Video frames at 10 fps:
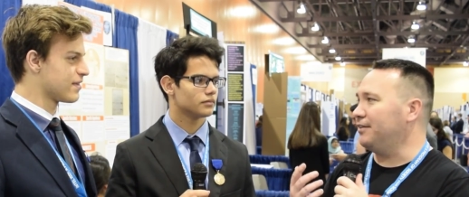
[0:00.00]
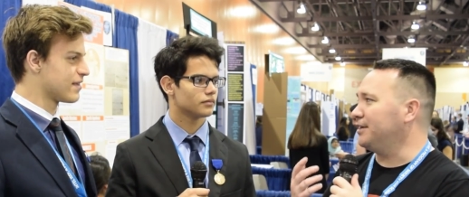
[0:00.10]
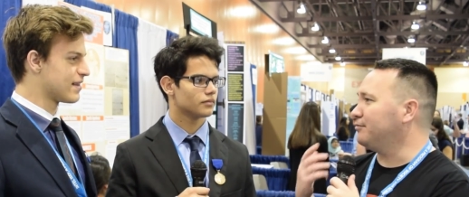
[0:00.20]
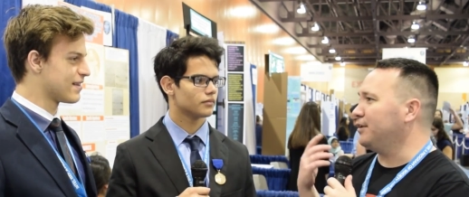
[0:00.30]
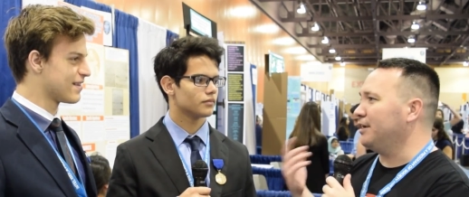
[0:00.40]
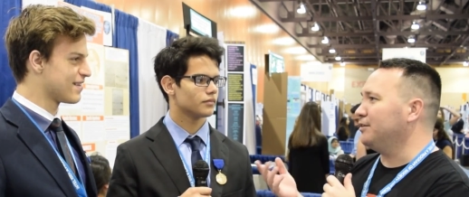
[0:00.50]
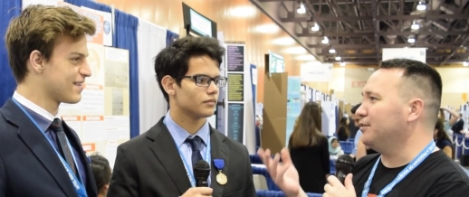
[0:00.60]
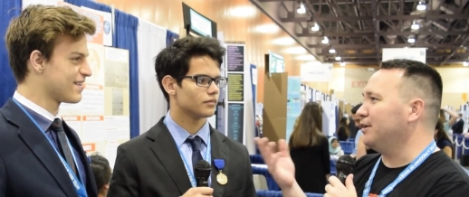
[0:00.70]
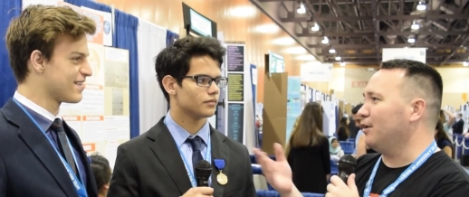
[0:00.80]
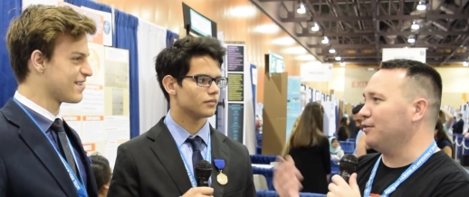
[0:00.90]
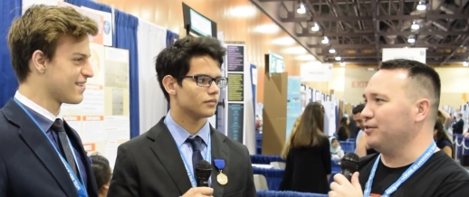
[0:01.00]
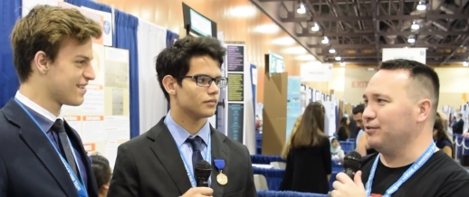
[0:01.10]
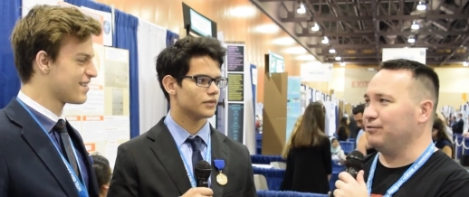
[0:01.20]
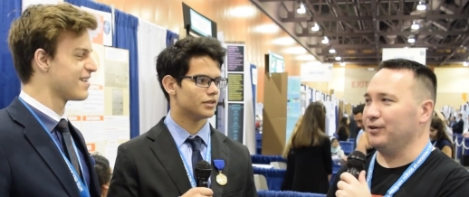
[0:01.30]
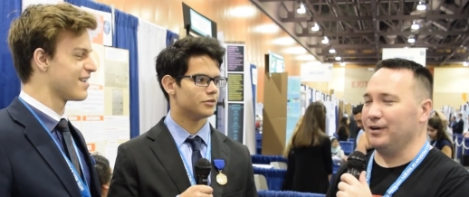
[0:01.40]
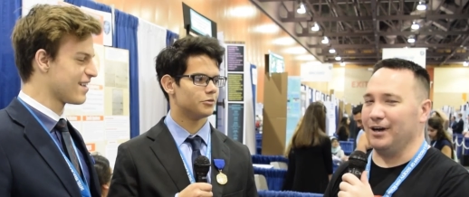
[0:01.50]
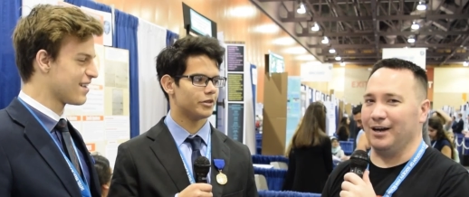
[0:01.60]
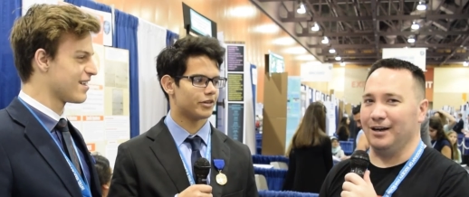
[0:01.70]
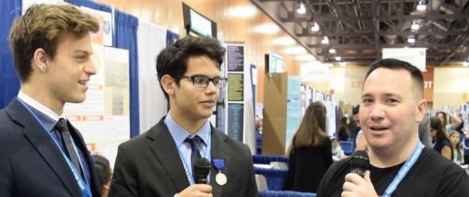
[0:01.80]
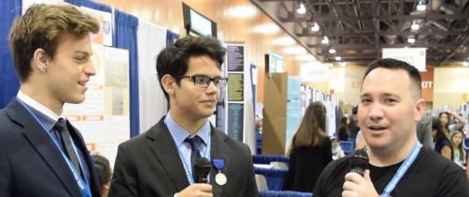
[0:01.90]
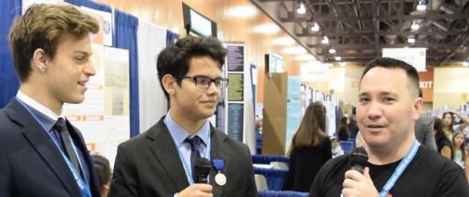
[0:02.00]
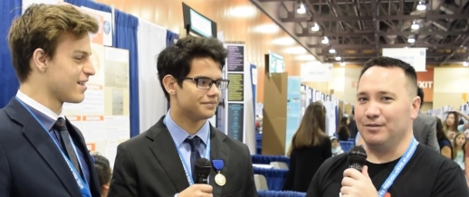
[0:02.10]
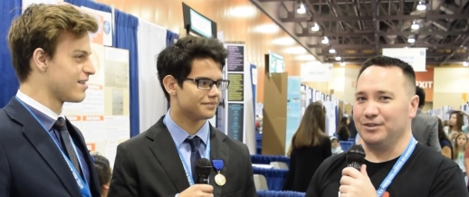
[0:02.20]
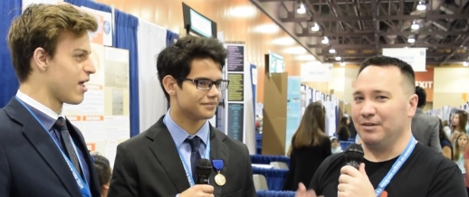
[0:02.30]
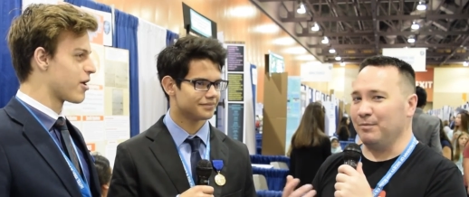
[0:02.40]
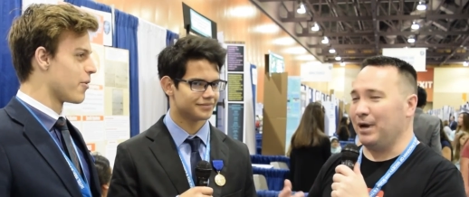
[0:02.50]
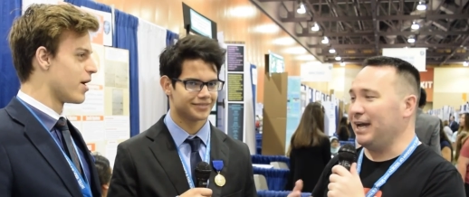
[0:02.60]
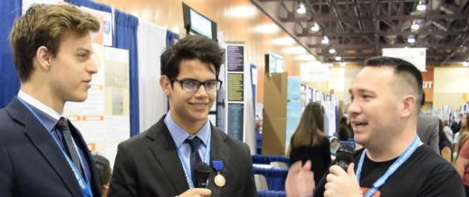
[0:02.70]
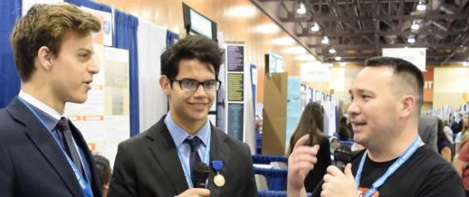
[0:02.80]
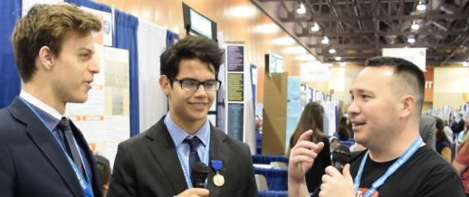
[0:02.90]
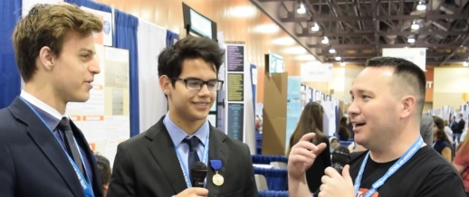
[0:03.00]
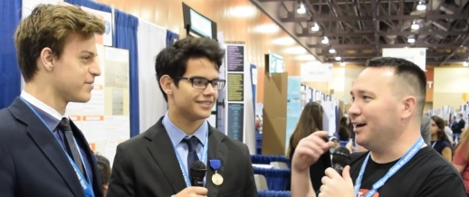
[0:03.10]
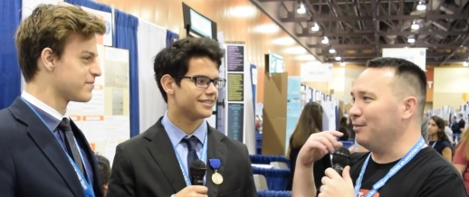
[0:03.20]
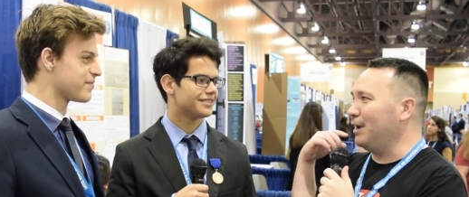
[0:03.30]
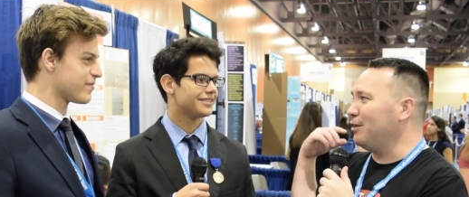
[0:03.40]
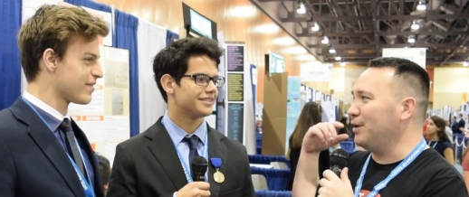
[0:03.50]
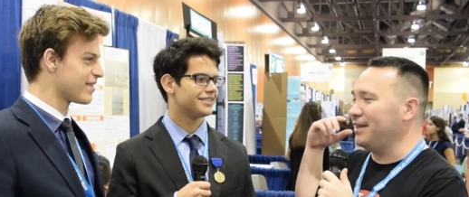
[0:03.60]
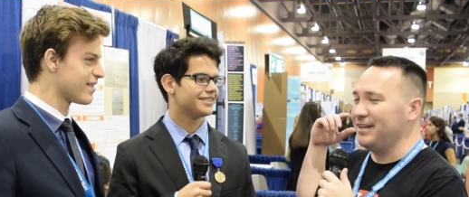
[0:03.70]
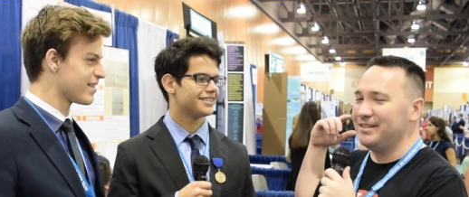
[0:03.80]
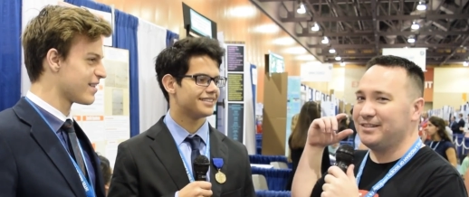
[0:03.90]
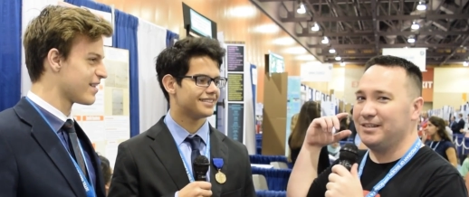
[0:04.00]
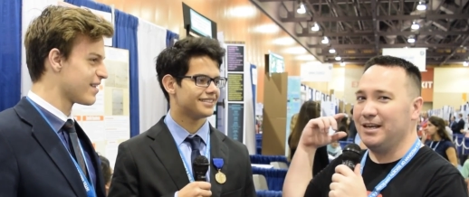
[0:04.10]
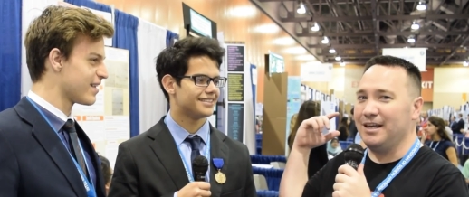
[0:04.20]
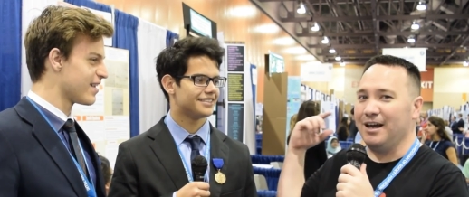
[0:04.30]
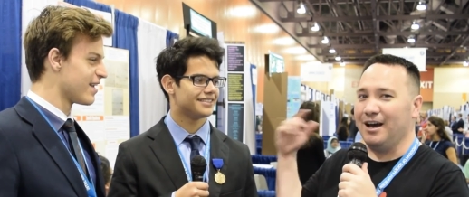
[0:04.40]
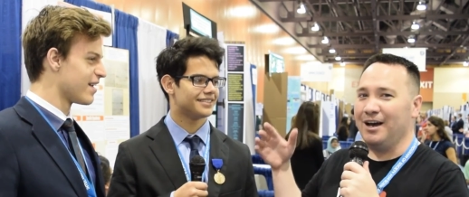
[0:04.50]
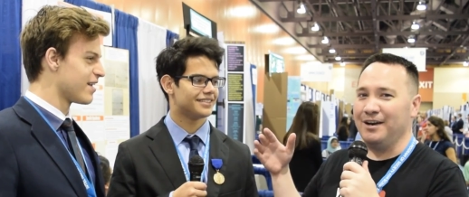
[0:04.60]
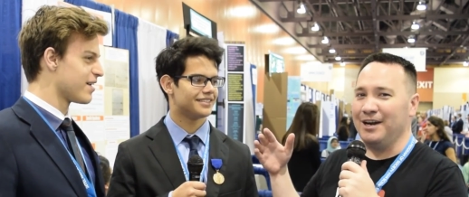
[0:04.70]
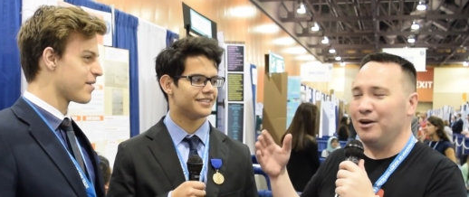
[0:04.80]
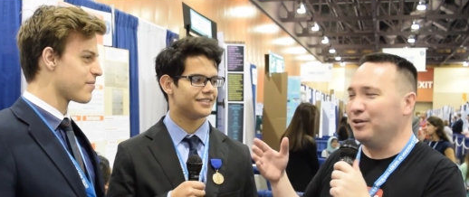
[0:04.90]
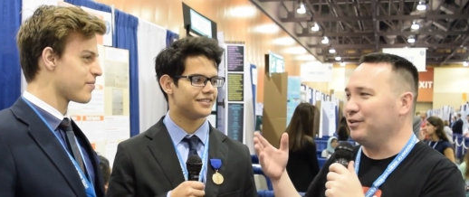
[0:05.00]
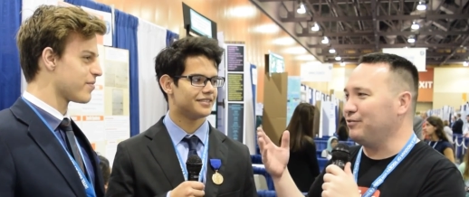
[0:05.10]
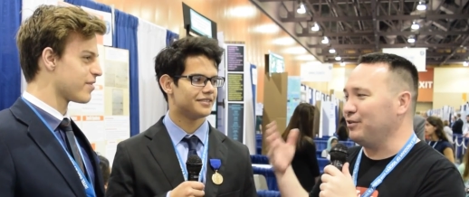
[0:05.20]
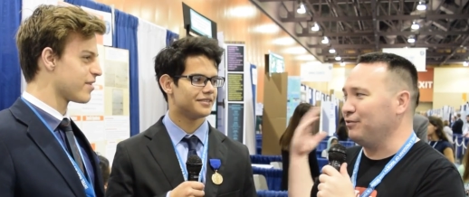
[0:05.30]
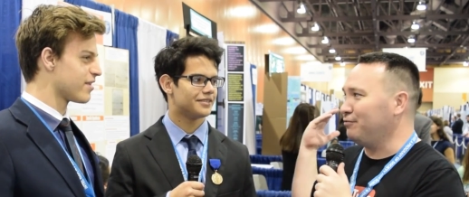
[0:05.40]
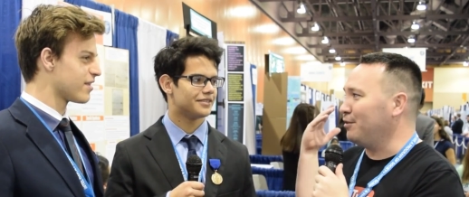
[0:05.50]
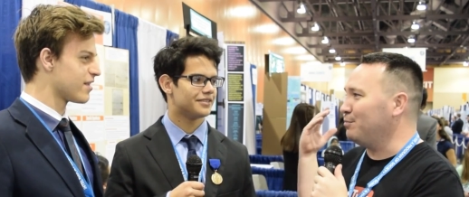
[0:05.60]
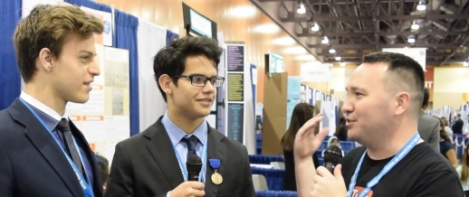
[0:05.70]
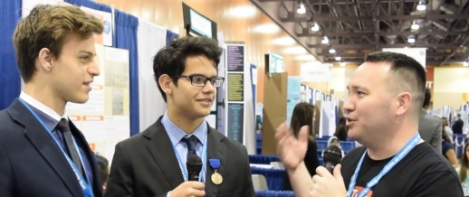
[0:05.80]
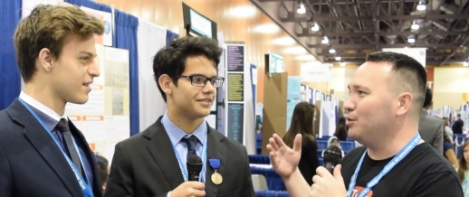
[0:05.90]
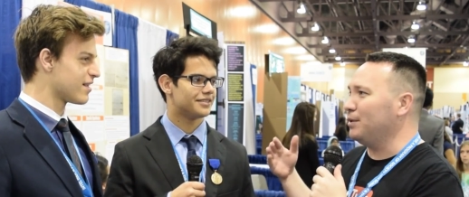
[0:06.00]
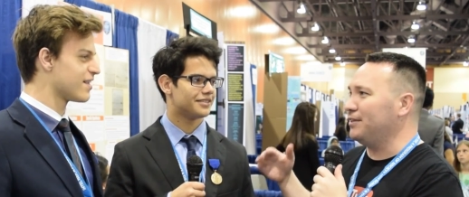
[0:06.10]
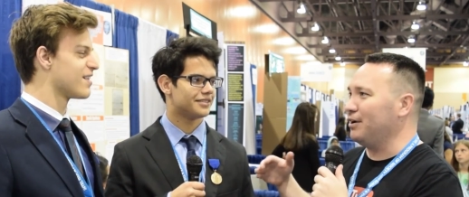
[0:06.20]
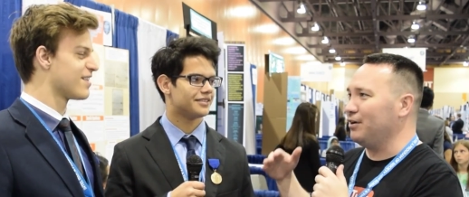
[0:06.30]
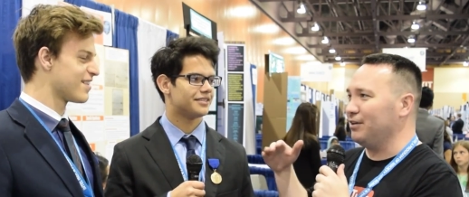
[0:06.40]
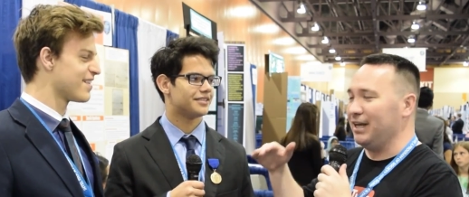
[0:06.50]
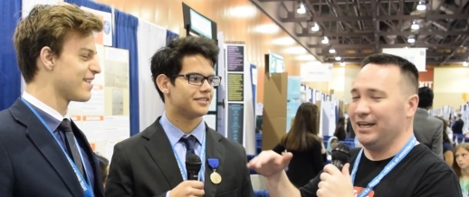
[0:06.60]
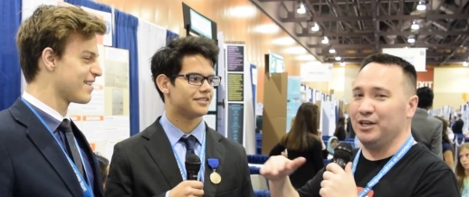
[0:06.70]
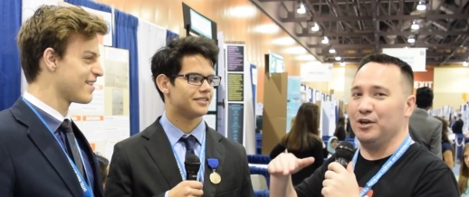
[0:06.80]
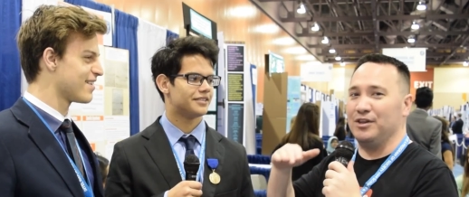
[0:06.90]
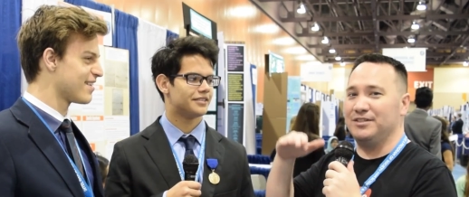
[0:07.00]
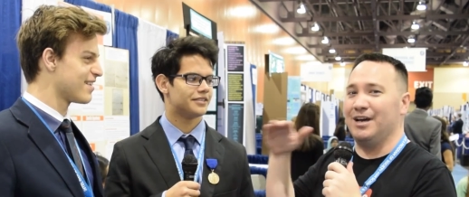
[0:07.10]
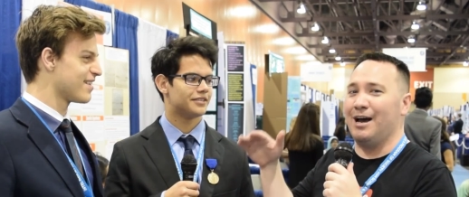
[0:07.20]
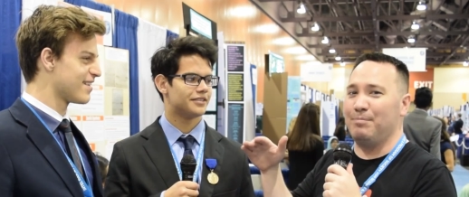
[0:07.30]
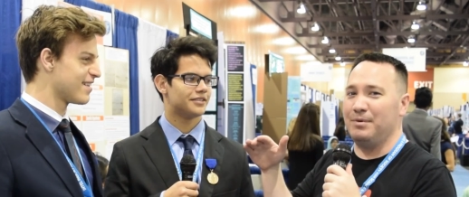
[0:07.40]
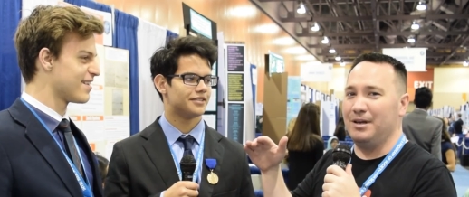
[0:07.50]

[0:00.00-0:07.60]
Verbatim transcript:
Speaker 1: Thanks, Fernando and Arthur, for uh, welcome for stopping by. And by the way, these not only if they're from Brazil, but they were like you know the top